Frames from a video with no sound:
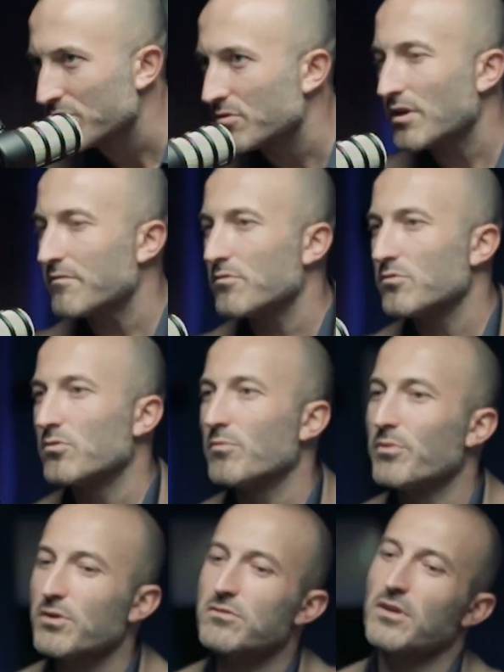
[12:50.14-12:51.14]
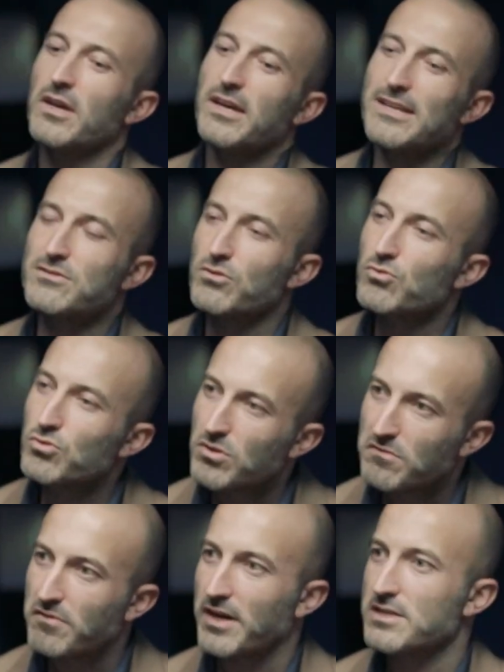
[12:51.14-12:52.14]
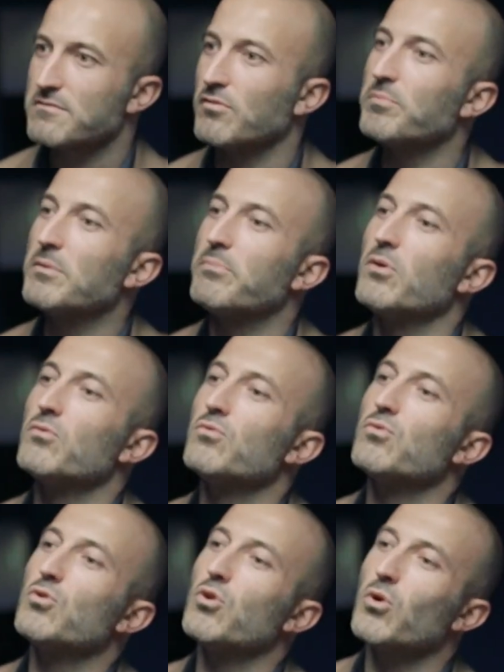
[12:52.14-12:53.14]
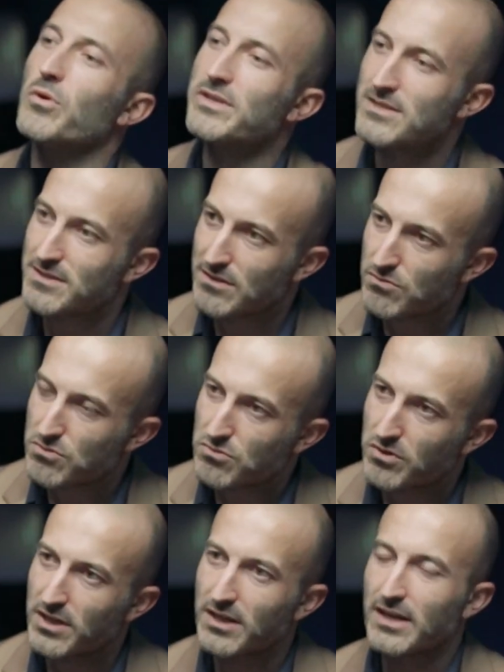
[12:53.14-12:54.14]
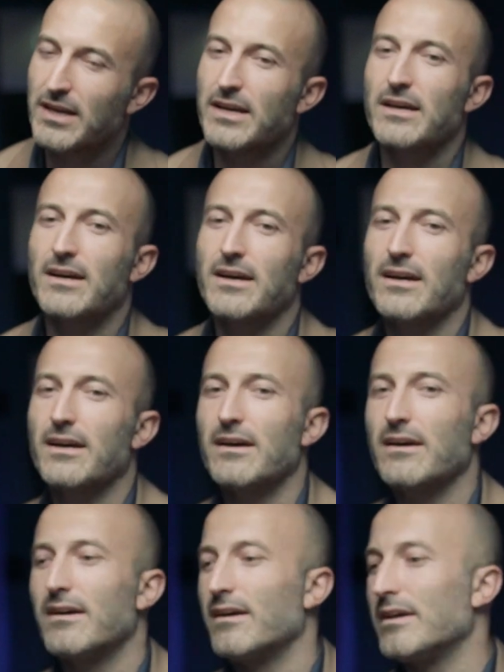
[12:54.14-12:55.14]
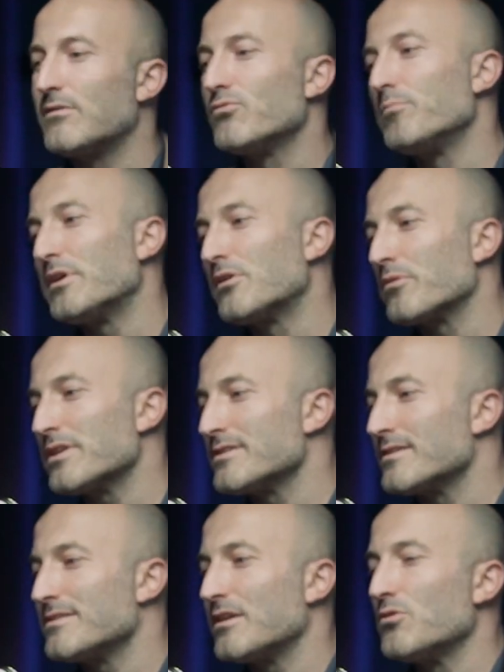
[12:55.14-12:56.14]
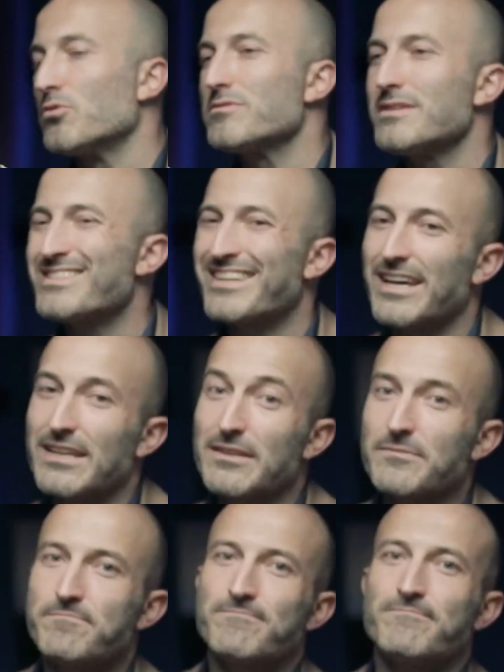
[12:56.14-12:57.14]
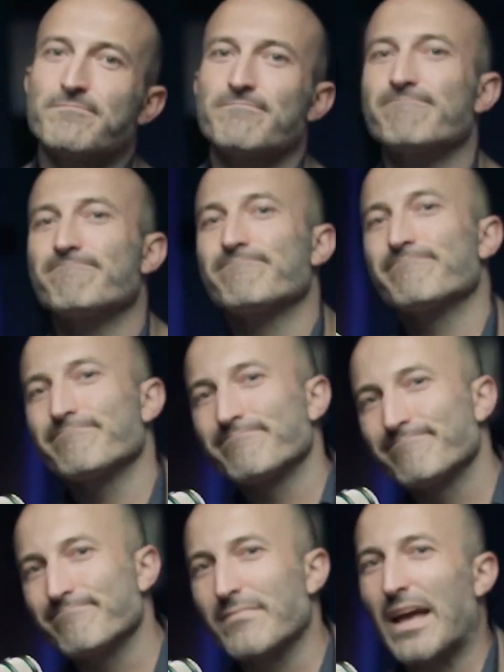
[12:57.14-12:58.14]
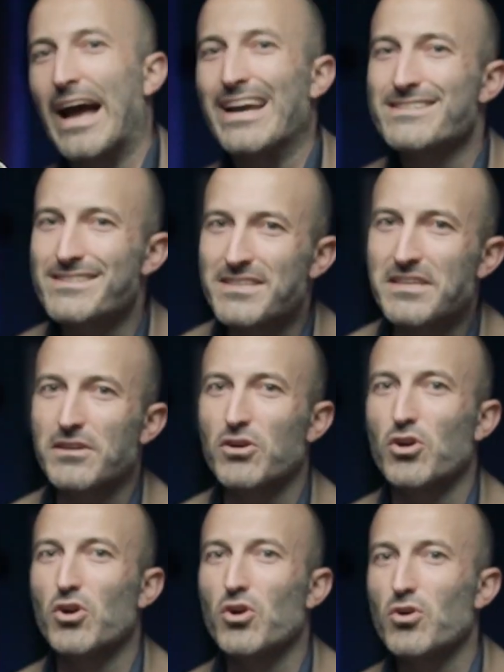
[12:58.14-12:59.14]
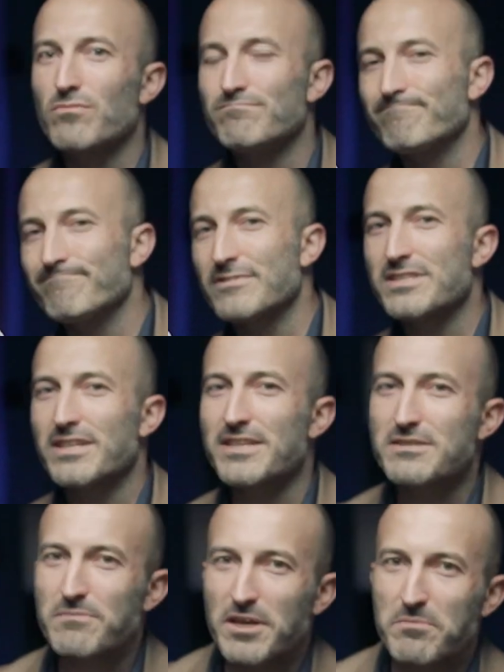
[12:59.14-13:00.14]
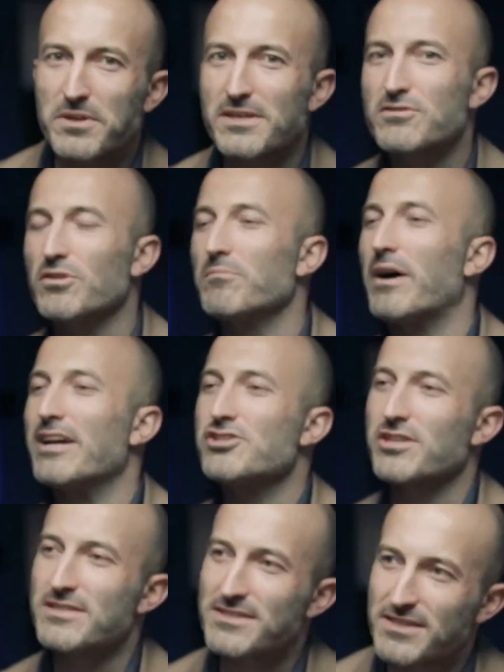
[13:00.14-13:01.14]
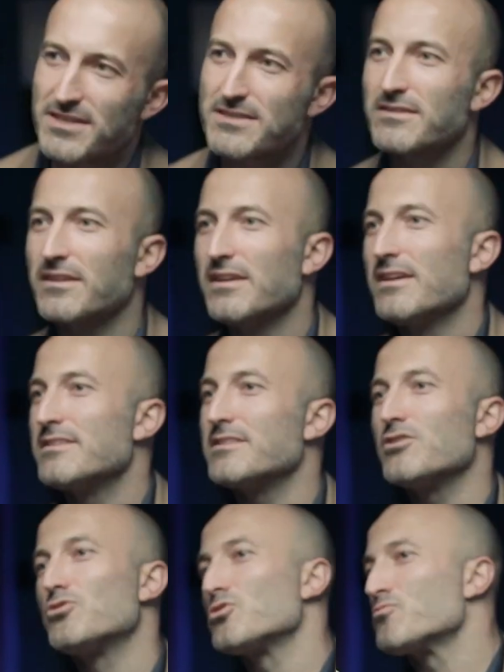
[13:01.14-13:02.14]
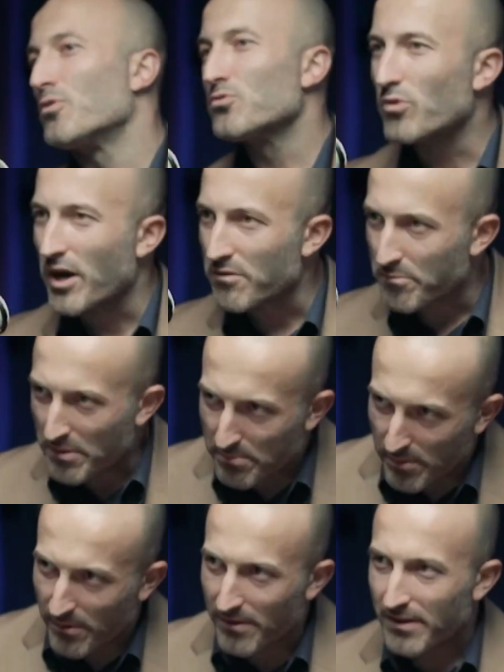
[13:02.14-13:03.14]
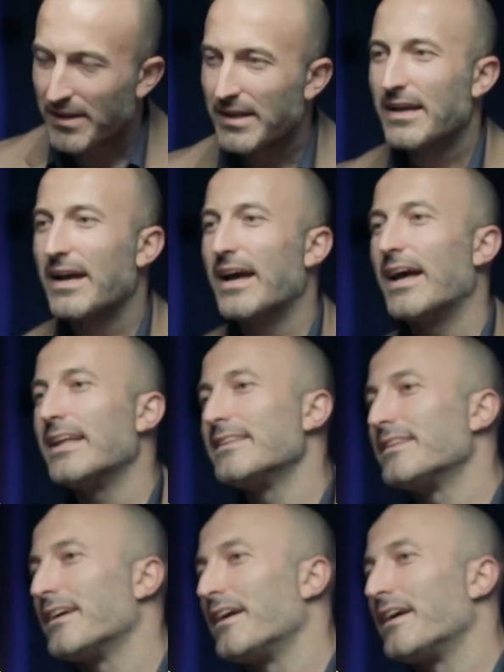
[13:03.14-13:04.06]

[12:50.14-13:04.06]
You never know. But it's a good advice for people who go in this industry. It will be great that they know this. And I think there is maybe some agencies, they just want to hire people, and